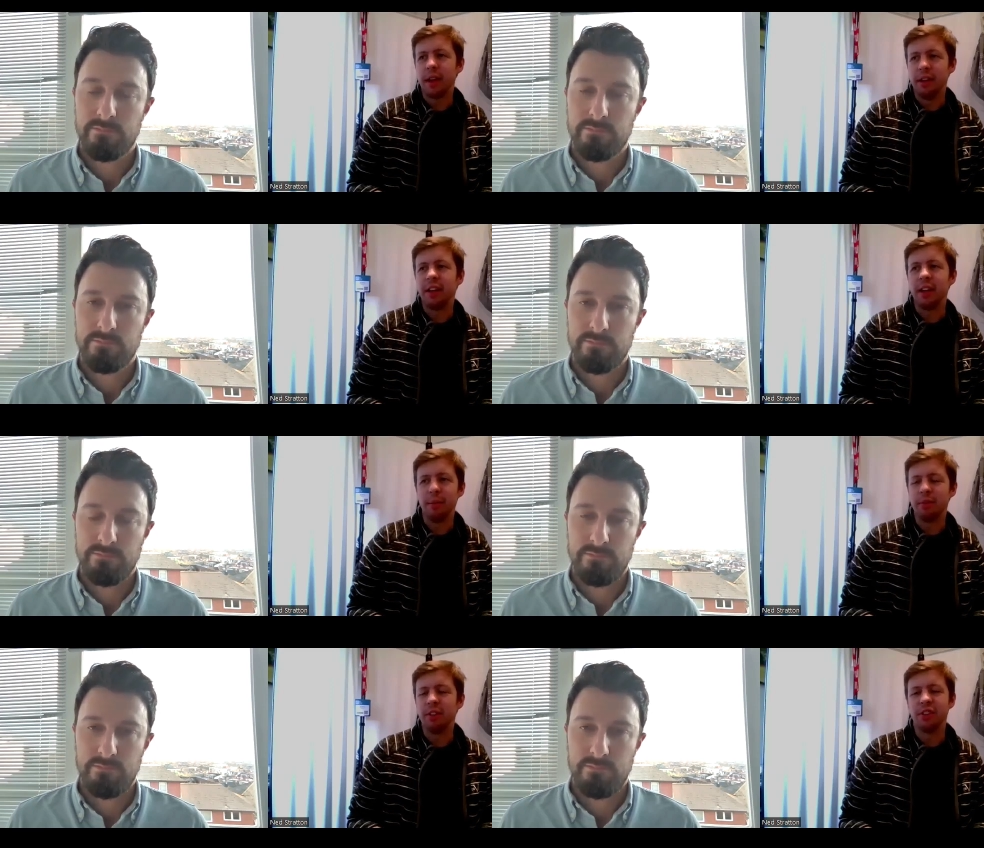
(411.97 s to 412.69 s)
Speaker 1: in
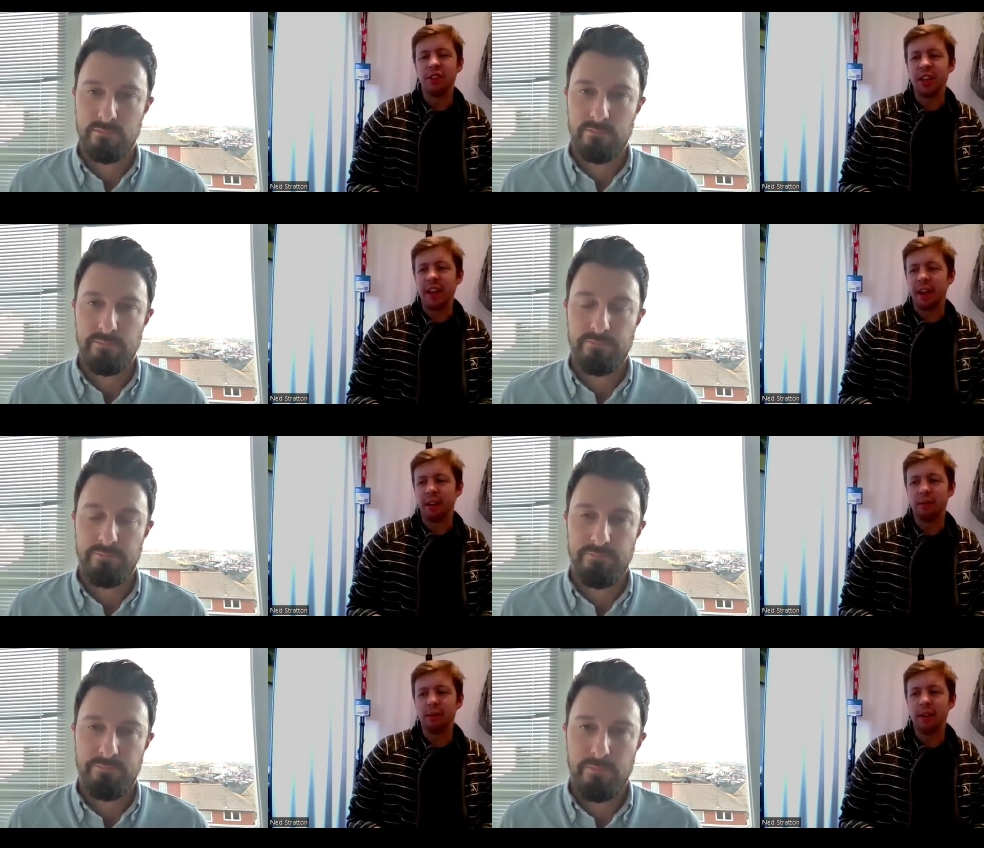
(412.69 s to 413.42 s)
teams and
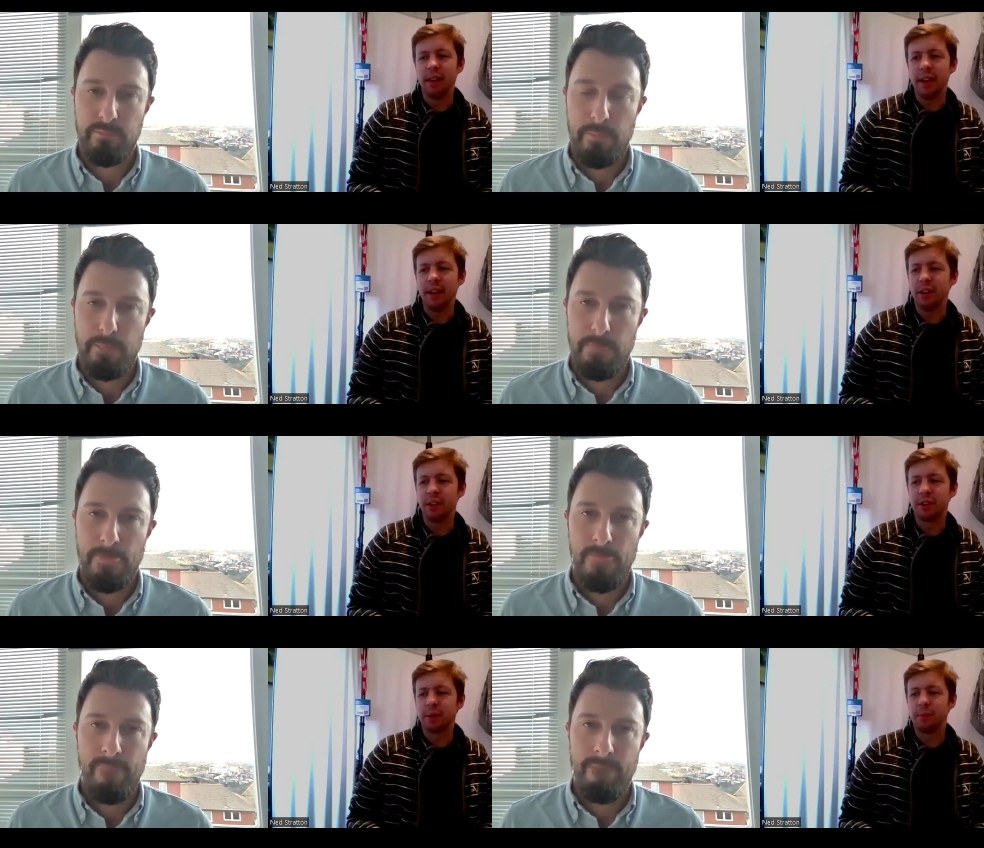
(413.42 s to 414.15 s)
seeing
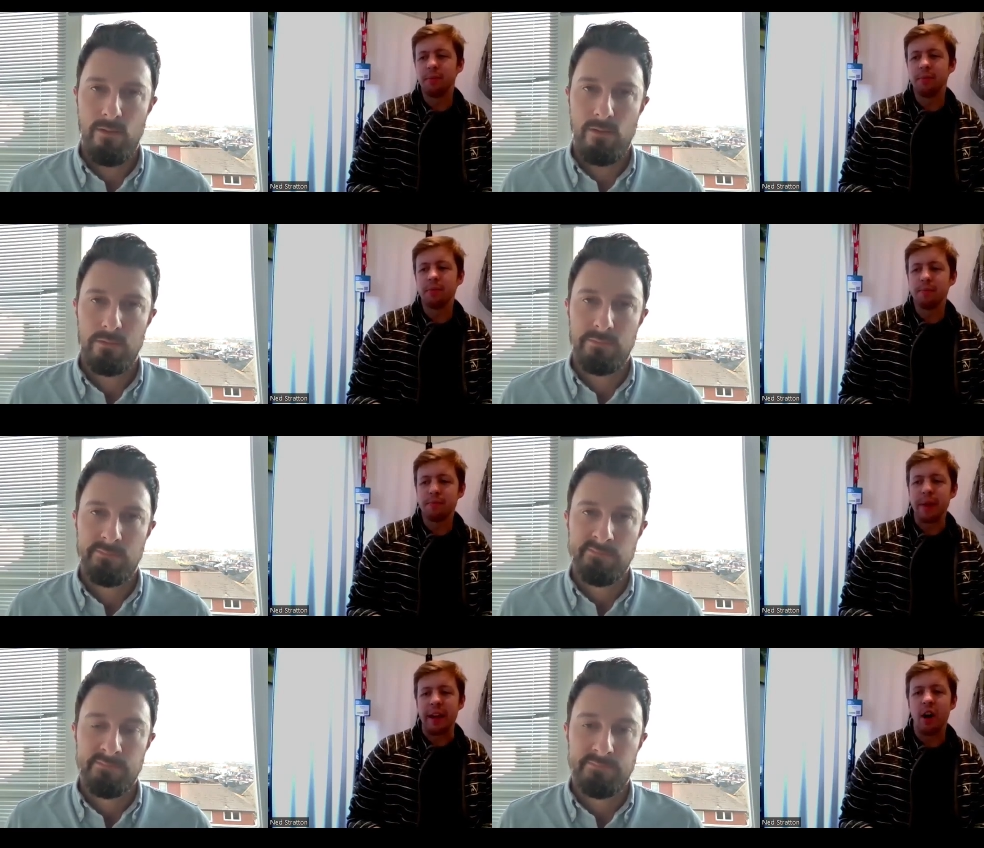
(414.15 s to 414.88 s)
leaders
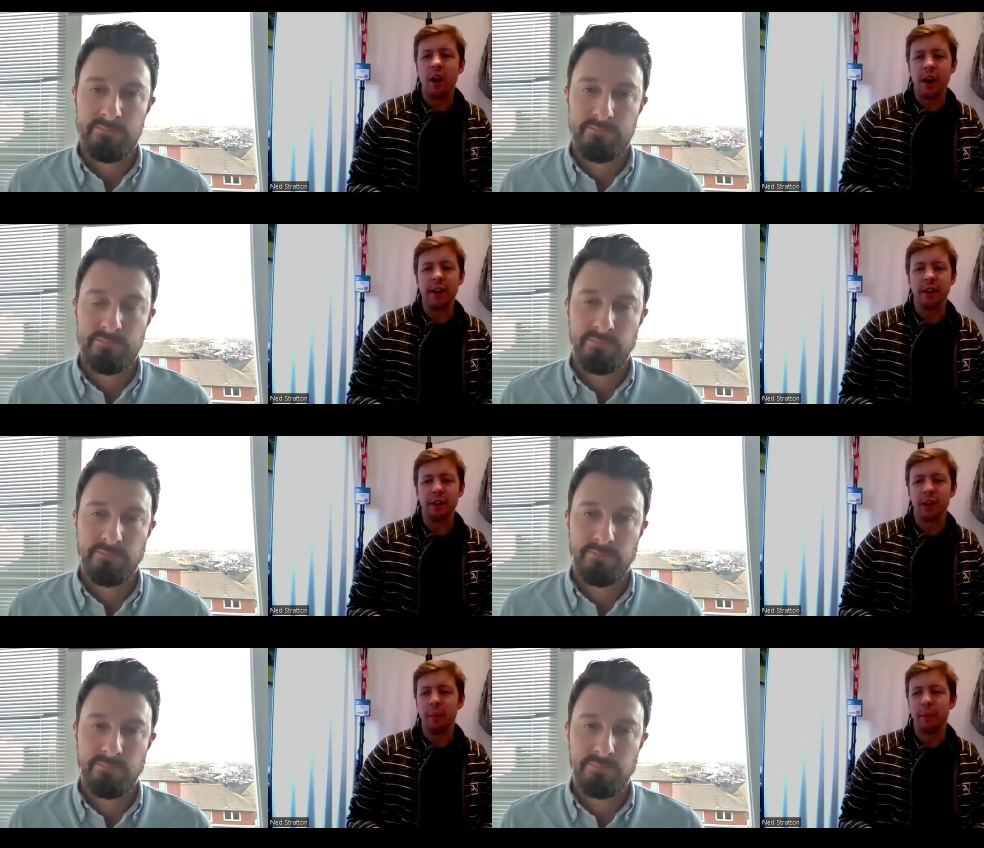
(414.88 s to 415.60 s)
being hired
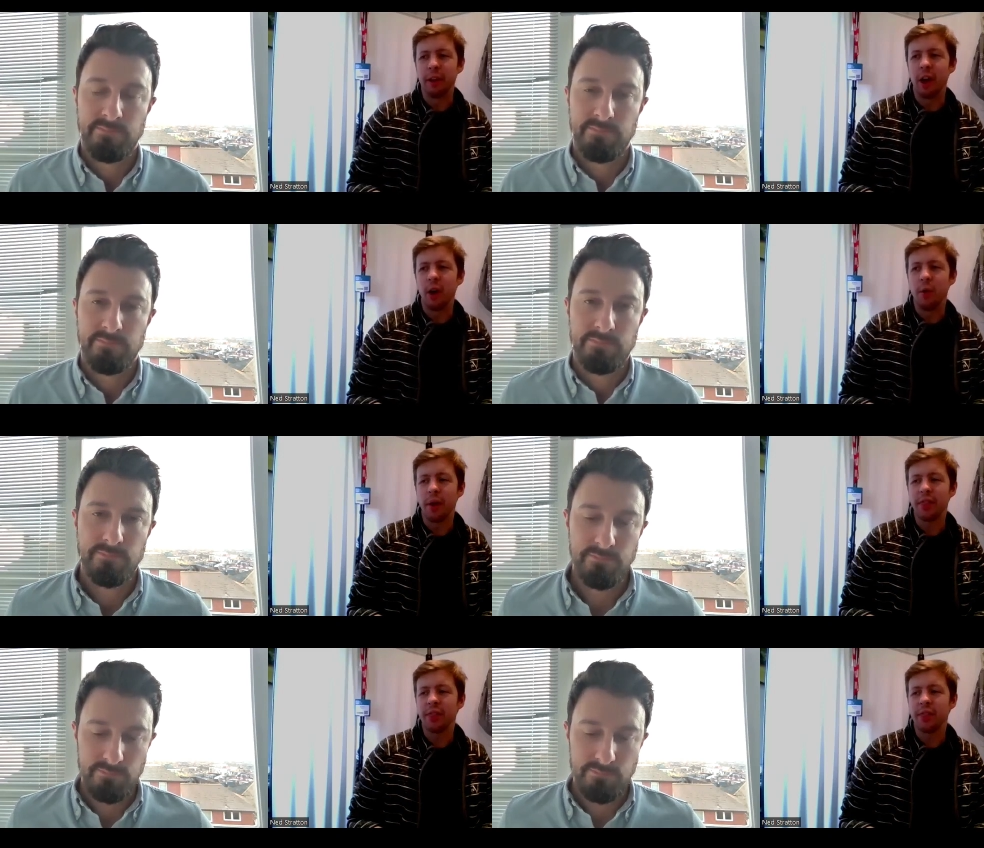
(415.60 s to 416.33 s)
and come and go,
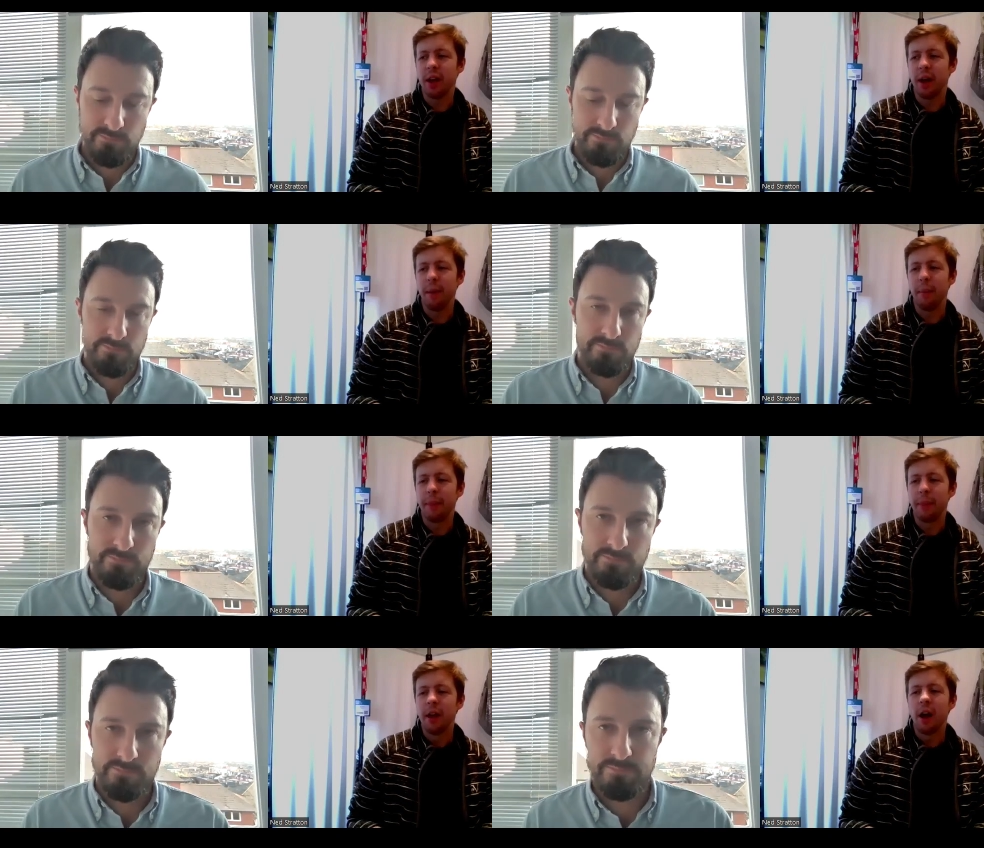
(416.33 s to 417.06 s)

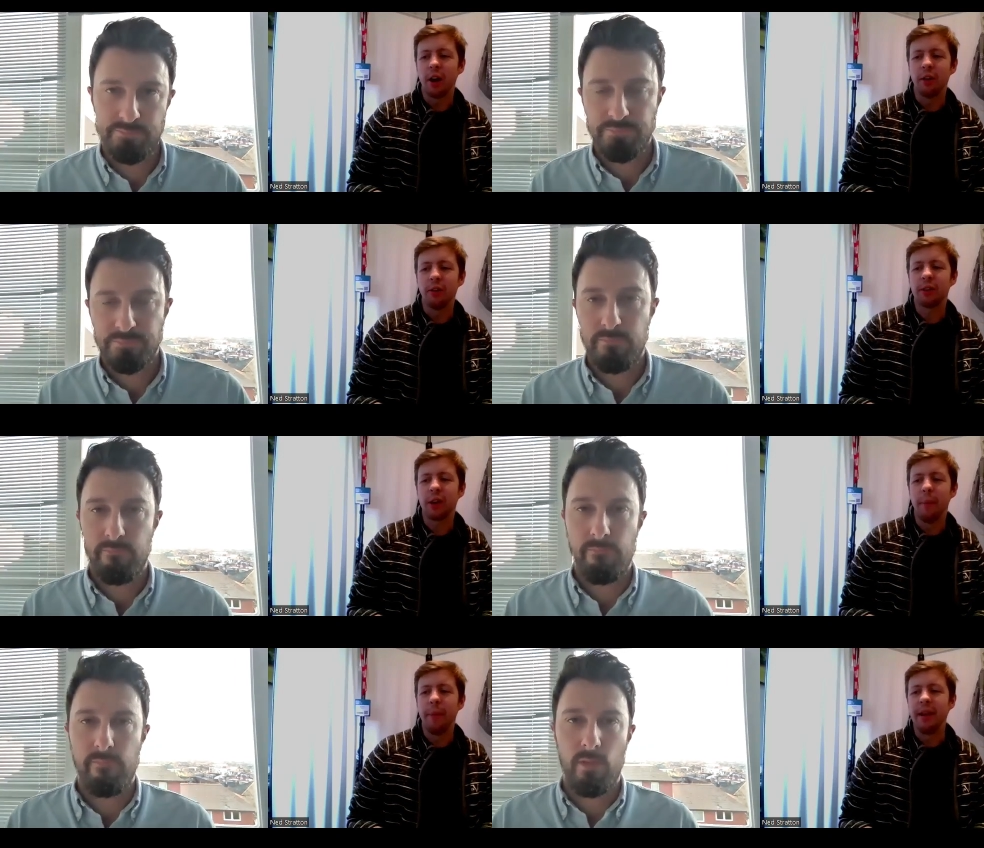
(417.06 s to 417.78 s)
um, a lot of
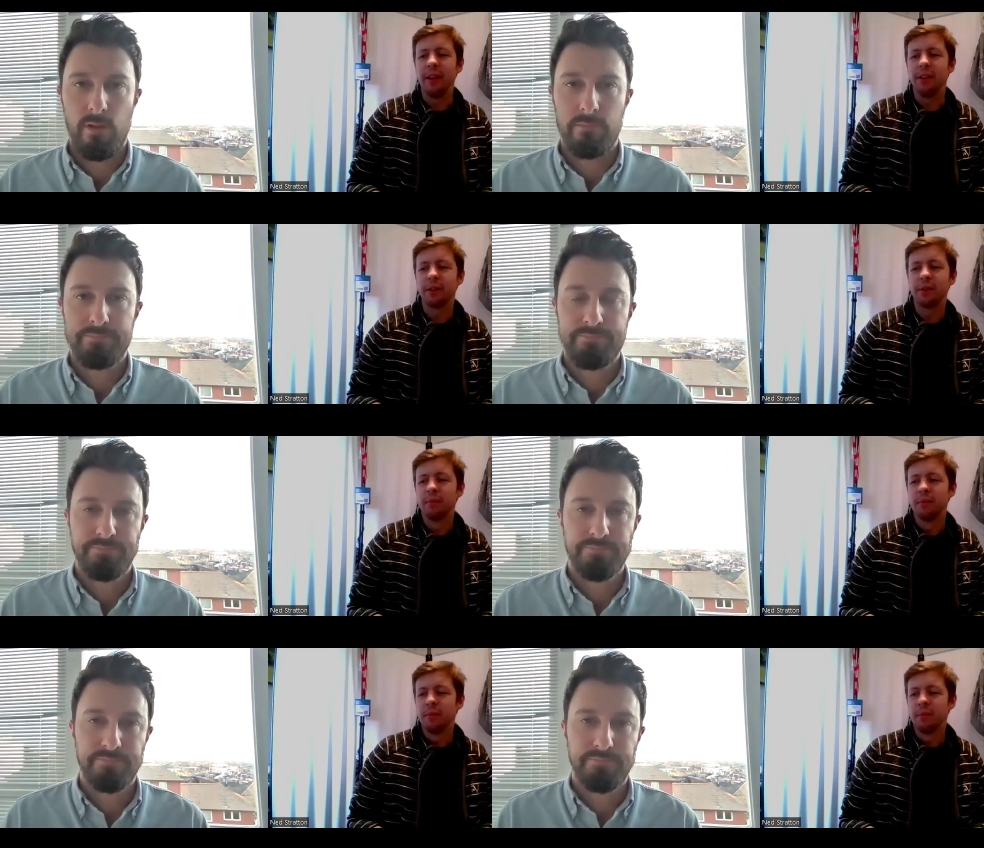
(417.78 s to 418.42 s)
companies